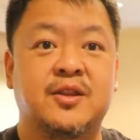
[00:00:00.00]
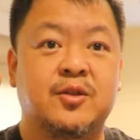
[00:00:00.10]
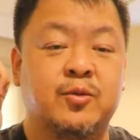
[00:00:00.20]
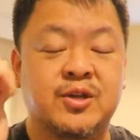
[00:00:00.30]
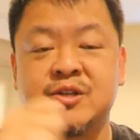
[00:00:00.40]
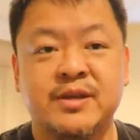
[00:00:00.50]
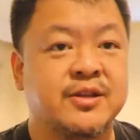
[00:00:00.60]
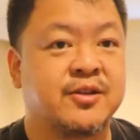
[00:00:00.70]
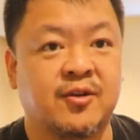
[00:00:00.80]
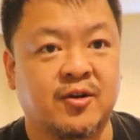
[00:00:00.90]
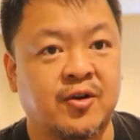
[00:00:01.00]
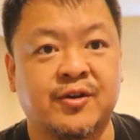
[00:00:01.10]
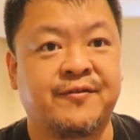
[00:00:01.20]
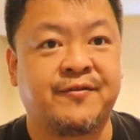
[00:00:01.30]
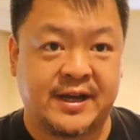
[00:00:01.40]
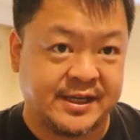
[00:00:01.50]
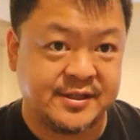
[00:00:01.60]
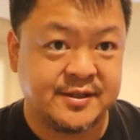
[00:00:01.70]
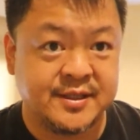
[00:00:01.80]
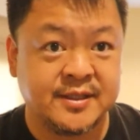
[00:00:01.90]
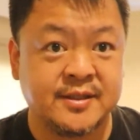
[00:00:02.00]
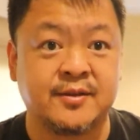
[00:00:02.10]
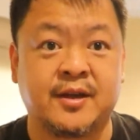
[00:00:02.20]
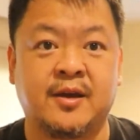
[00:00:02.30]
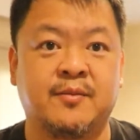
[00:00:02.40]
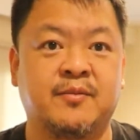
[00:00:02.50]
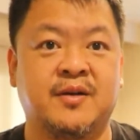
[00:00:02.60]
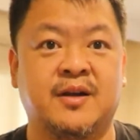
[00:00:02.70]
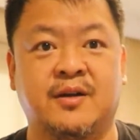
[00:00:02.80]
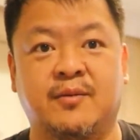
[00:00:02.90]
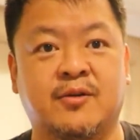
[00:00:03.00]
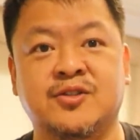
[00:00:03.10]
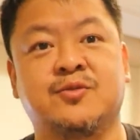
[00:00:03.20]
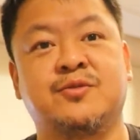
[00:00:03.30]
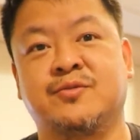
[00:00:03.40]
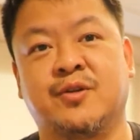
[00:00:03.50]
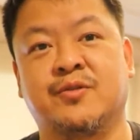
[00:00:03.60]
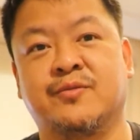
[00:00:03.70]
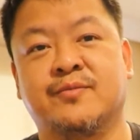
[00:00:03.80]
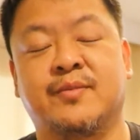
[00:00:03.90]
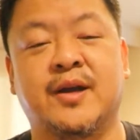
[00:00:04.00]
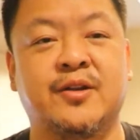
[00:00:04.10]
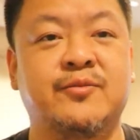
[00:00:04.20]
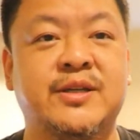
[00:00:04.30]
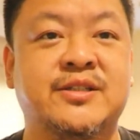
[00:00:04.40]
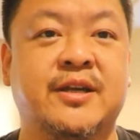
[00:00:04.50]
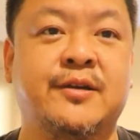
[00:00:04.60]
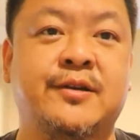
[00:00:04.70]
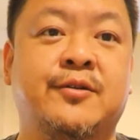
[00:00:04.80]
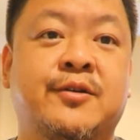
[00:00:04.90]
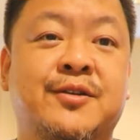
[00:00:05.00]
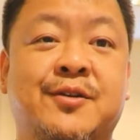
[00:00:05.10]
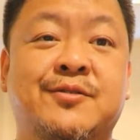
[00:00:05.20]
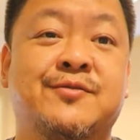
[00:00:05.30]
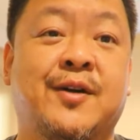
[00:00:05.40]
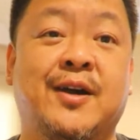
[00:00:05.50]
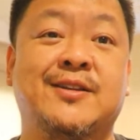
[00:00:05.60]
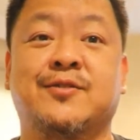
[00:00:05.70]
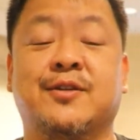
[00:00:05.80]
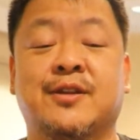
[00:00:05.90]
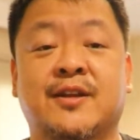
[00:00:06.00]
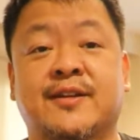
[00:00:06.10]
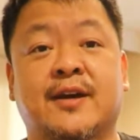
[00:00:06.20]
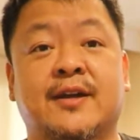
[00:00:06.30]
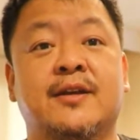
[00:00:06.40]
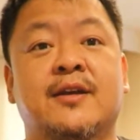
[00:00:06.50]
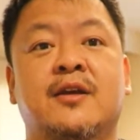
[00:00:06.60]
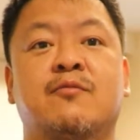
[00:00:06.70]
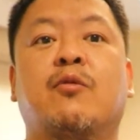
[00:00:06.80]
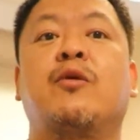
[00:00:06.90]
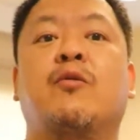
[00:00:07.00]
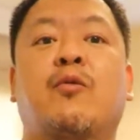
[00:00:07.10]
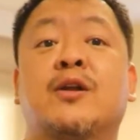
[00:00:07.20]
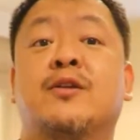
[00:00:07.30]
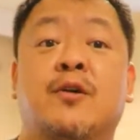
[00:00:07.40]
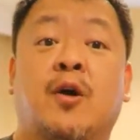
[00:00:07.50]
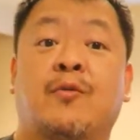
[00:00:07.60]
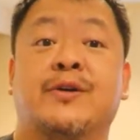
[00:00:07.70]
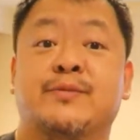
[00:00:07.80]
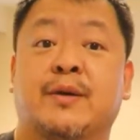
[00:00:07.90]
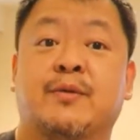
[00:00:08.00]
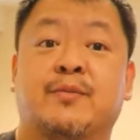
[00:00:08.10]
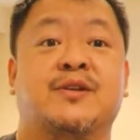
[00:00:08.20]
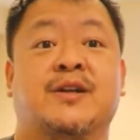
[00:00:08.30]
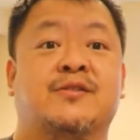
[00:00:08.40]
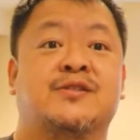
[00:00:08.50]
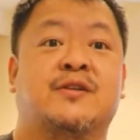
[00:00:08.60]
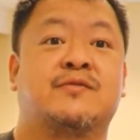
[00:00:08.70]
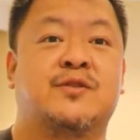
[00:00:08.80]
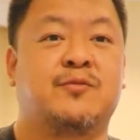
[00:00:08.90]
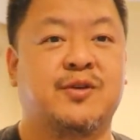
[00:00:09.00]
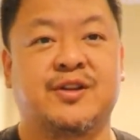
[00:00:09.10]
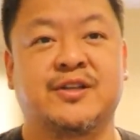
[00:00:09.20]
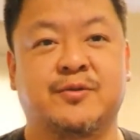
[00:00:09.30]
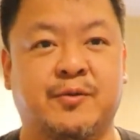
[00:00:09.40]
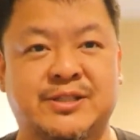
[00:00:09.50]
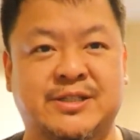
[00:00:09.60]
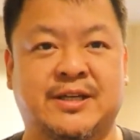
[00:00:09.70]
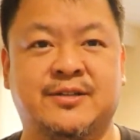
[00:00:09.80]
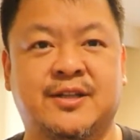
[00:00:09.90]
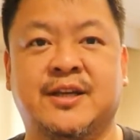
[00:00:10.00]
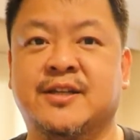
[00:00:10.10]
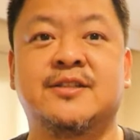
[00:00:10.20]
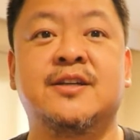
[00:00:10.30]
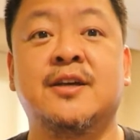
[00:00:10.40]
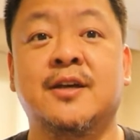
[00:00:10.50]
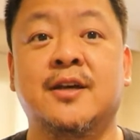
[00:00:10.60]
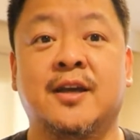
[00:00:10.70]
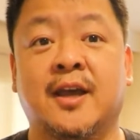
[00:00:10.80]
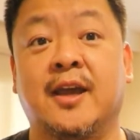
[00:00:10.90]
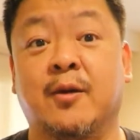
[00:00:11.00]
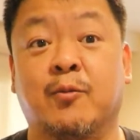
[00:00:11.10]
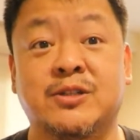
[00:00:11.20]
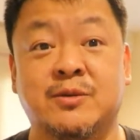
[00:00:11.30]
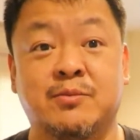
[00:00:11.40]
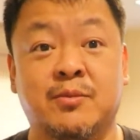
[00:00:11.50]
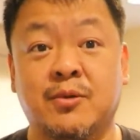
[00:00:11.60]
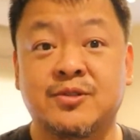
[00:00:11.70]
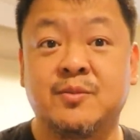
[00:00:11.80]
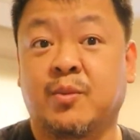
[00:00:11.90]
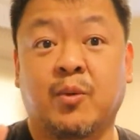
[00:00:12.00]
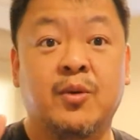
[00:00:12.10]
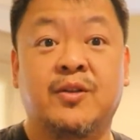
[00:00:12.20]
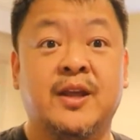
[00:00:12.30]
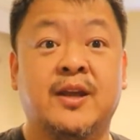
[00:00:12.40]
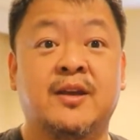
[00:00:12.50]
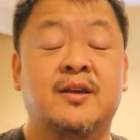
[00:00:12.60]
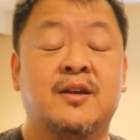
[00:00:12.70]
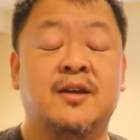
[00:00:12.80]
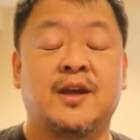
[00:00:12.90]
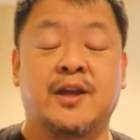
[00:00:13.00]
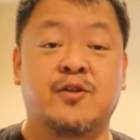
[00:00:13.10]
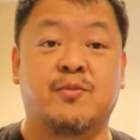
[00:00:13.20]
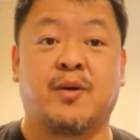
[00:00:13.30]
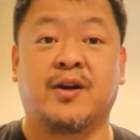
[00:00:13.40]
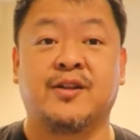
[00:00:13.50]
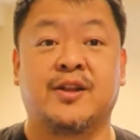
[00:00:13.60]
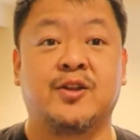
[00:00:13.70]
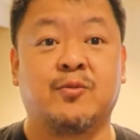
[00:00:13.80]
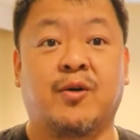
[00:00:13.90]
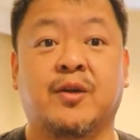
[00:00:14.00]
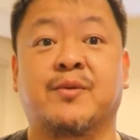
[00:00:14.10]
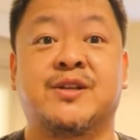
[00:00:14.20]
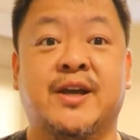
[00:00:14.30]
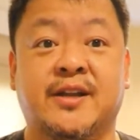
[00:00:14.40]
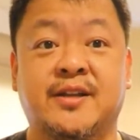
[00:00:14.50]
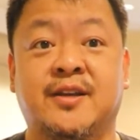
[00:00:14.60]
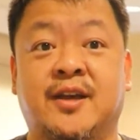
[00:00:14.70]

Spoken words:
Doesn't mean that they're going to fight. Okay, our school by no means like condones violence or anything like that, but we want you to always be able to protect yourself. So one of the things we always tell the kids, hey, what's the most important thing in your body that you want to protect?